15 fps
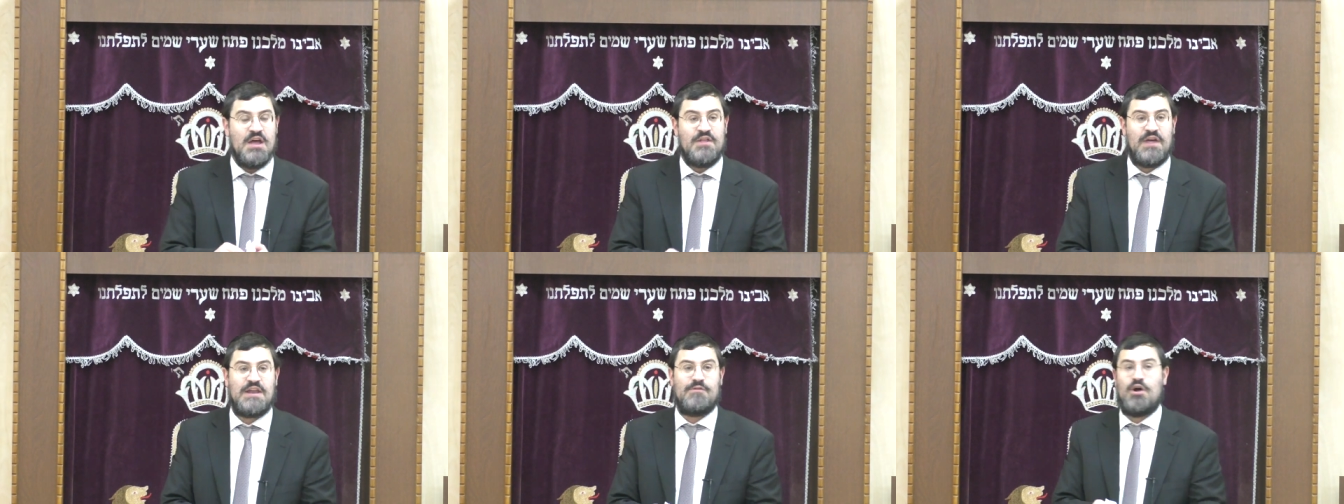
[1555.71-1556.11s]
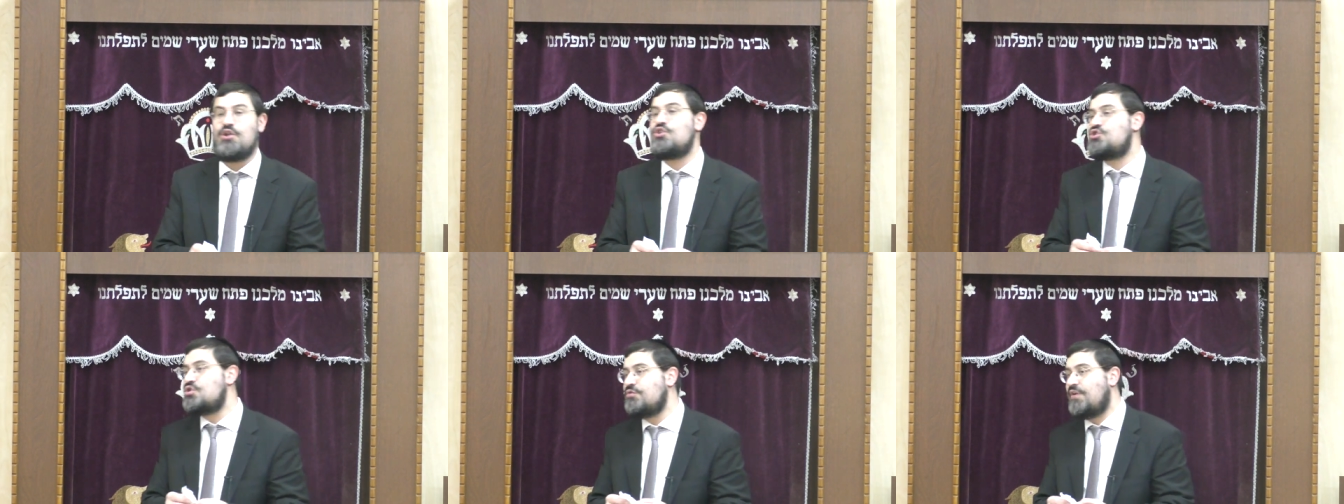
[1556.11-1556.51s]
that he wrote
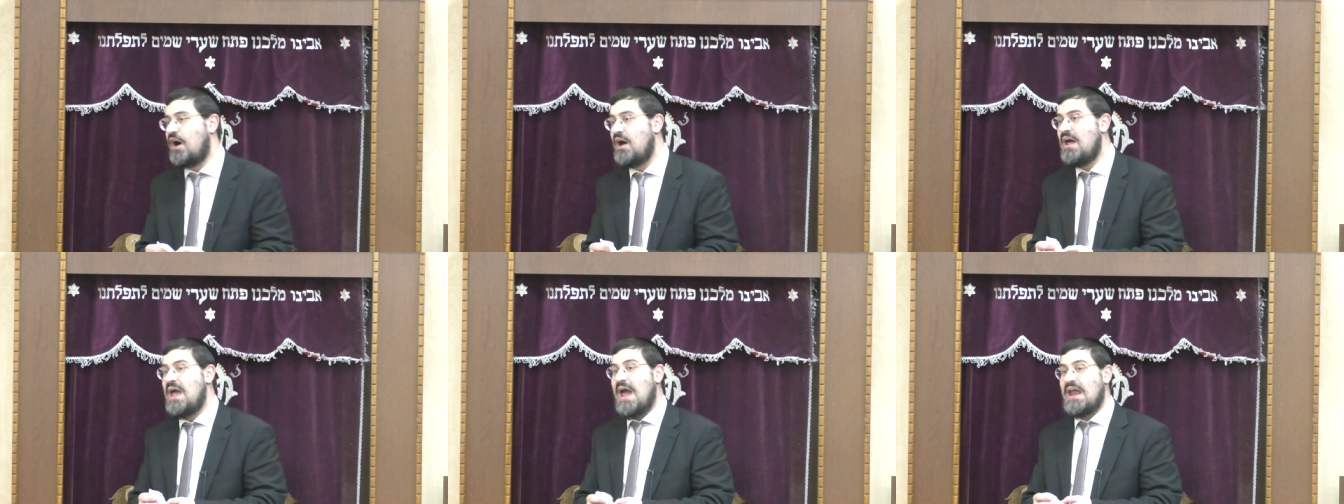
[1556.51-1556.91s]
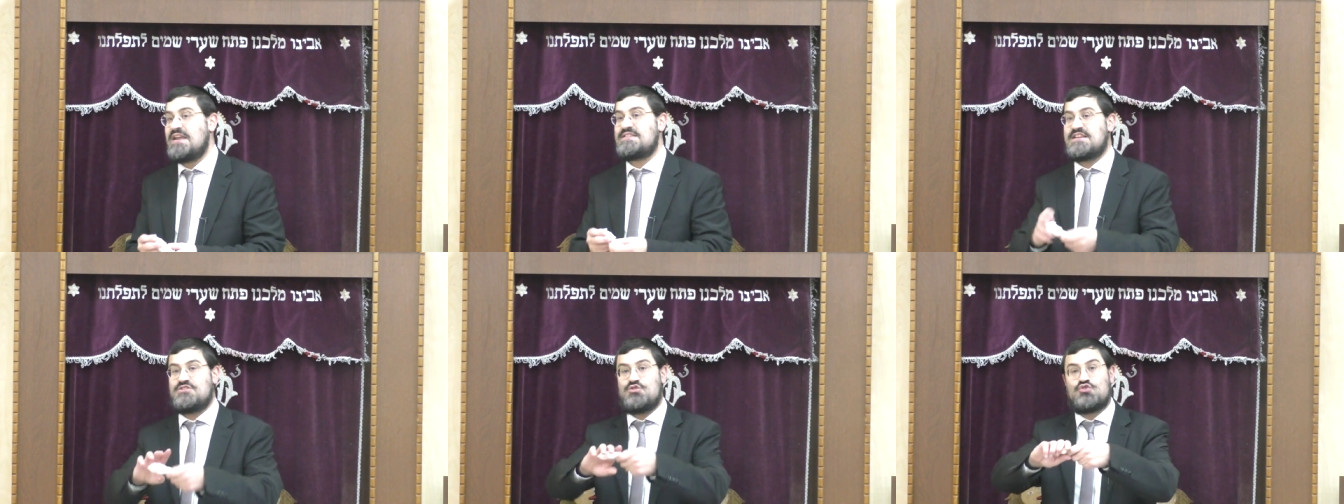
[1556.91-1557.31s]
a tshuva, and
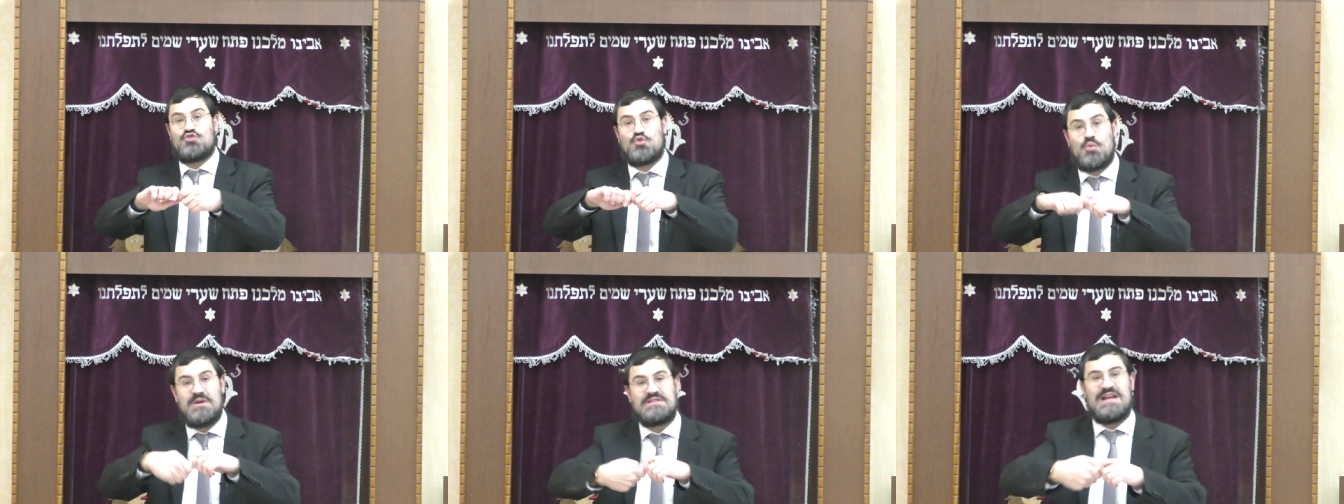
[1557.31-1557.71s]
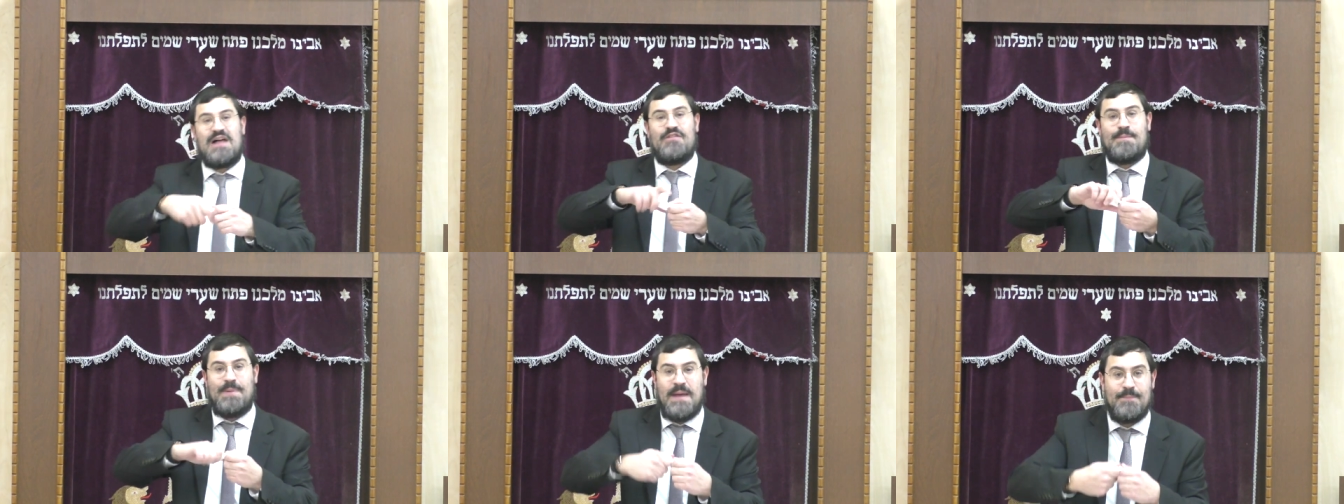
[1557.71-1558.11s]
he says, you squeeze
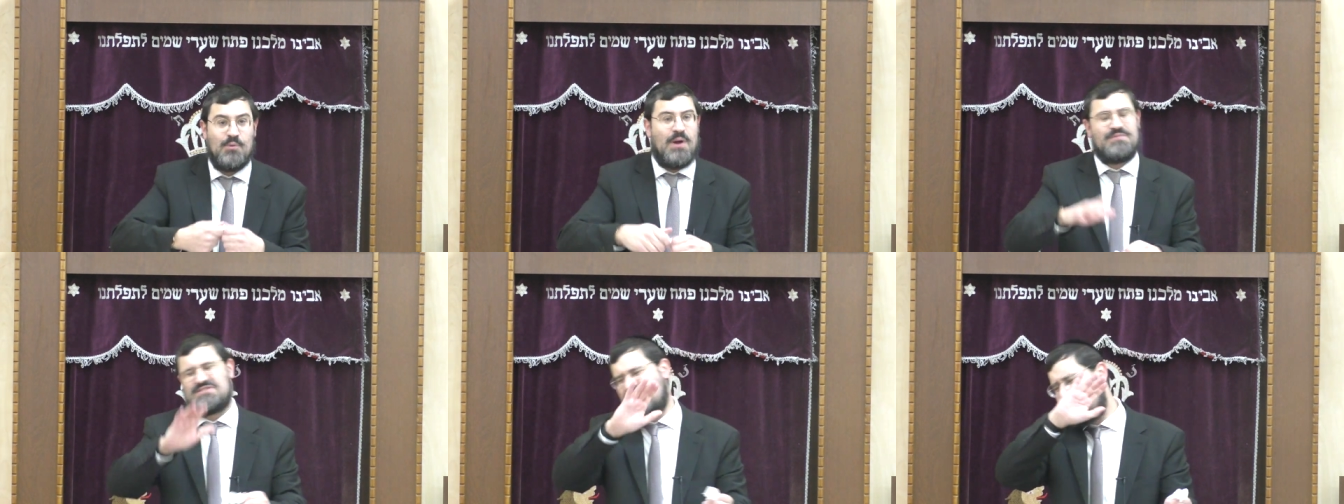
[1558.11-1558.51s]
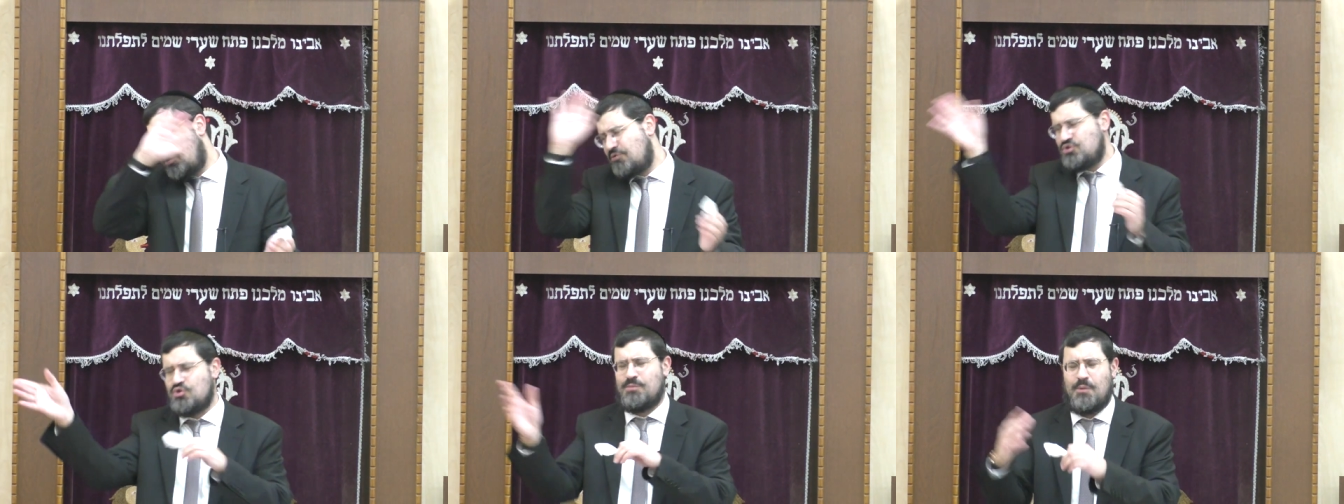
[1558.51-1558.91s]
out the baby wipe to
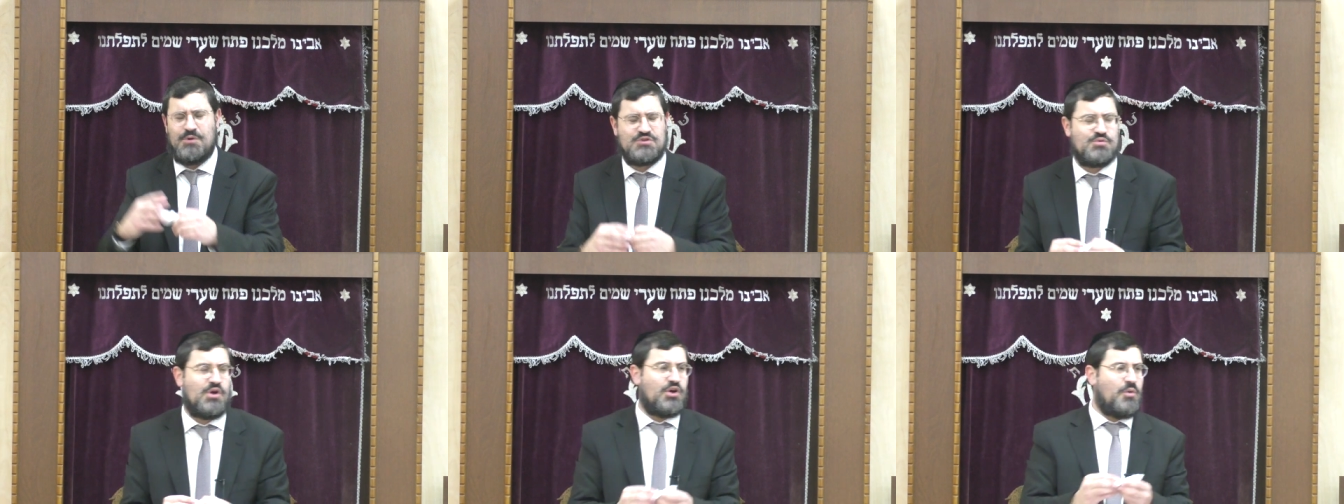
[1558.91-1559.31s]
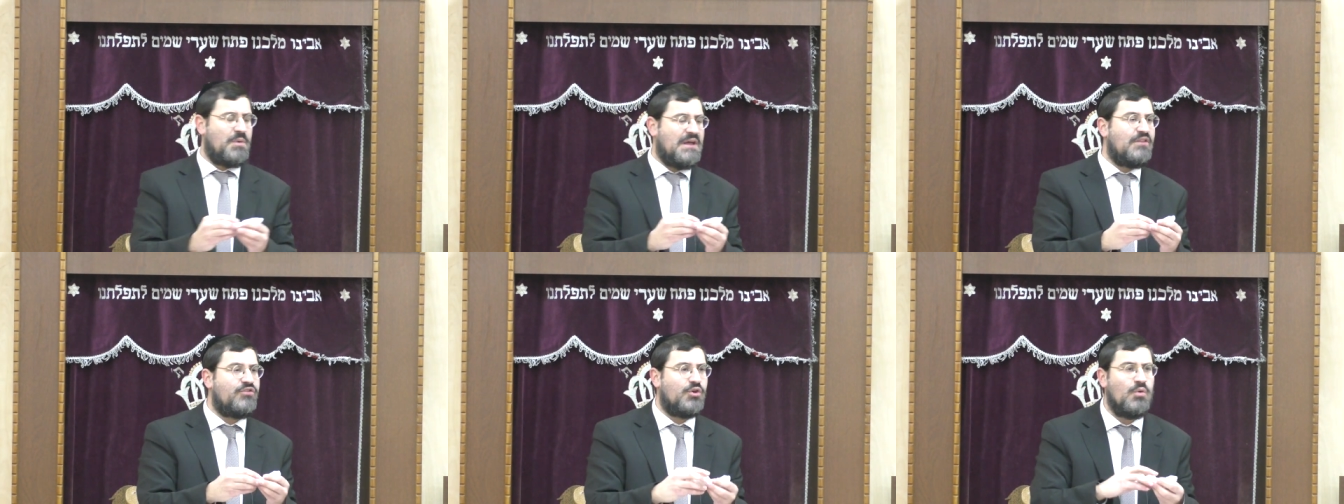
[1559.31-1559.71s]
Gemara and Yuma, which we're not
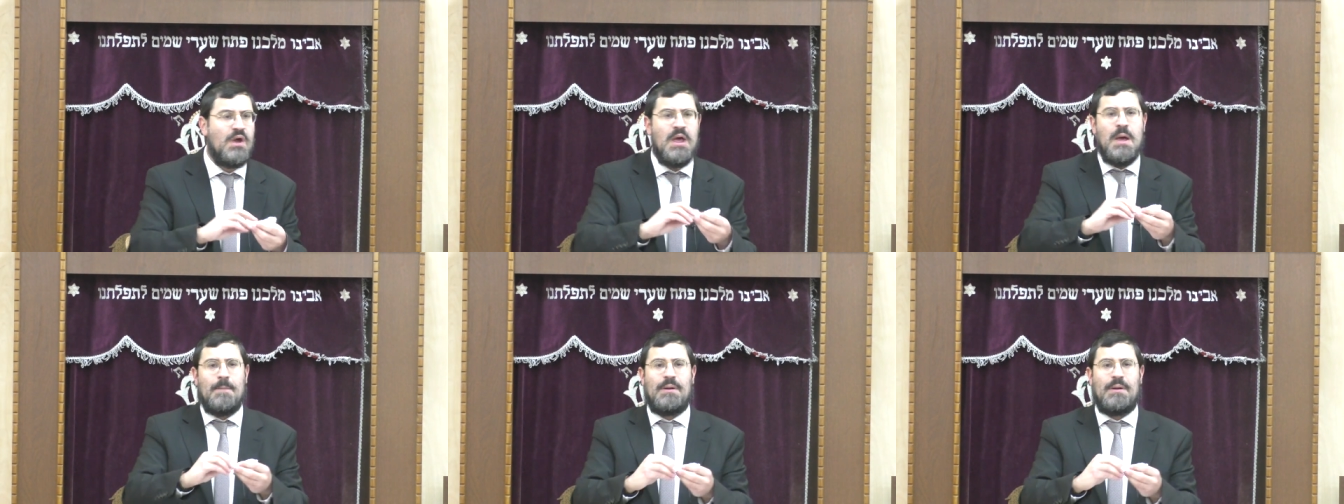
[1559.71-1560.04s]
going into,